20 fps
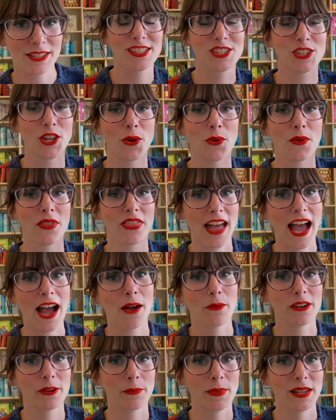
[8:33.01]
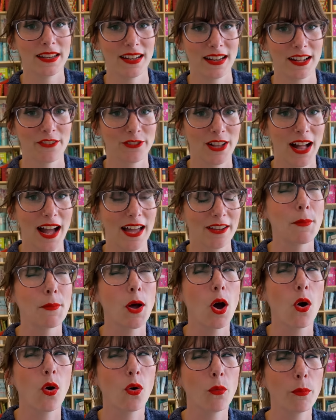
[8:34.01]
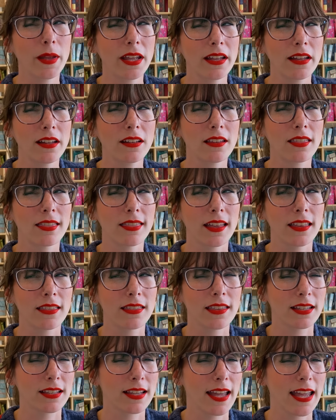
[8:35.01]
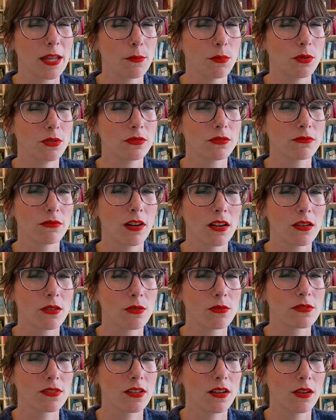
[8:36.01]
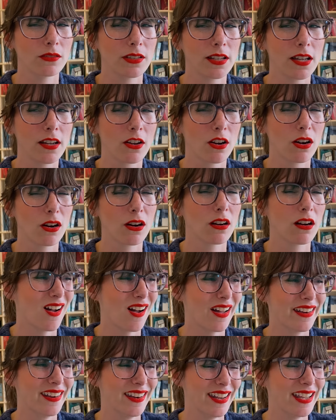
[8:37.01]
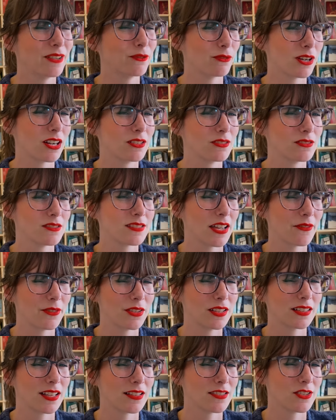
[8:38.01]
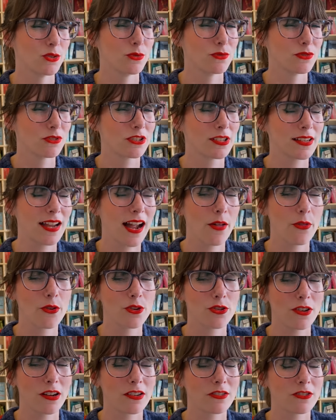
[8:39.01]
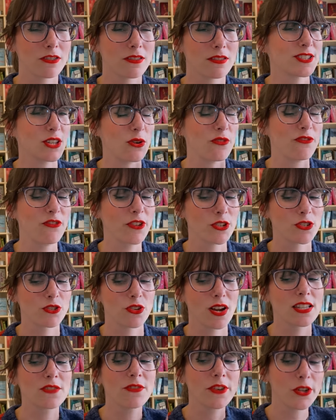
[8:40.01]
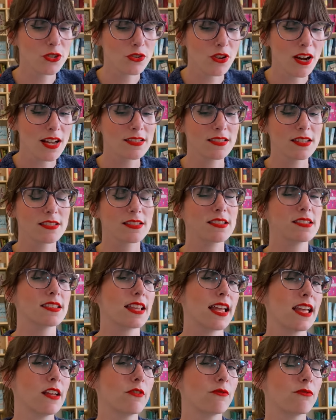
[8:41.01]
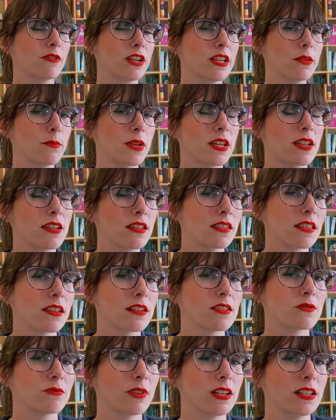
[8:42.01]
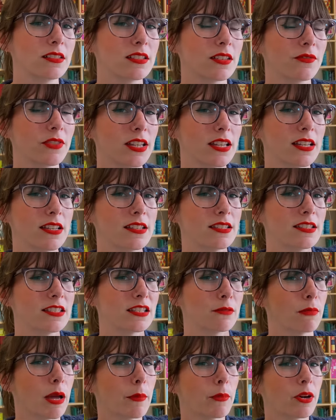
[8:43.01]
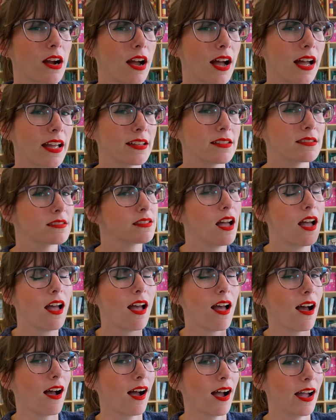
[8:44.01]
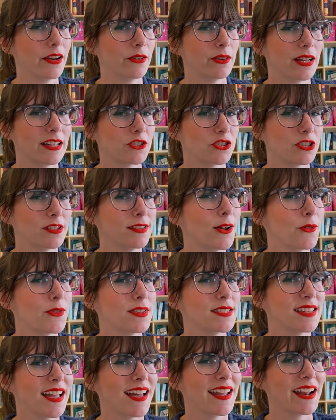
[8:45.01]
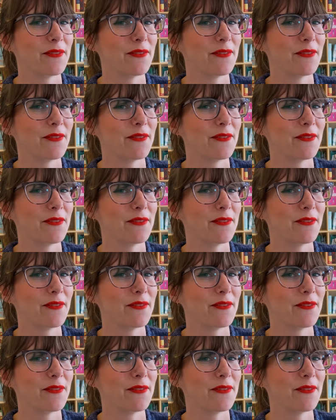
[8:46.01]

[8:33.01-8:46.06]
So that would have been knitting flat. hoping that the cabled rows only occur on knit rows. I feel like that's usually how they're structured. So fingers crossed. Fingers crossed this is a repeat that is relatively easy to memorize. I don't actually know this yet.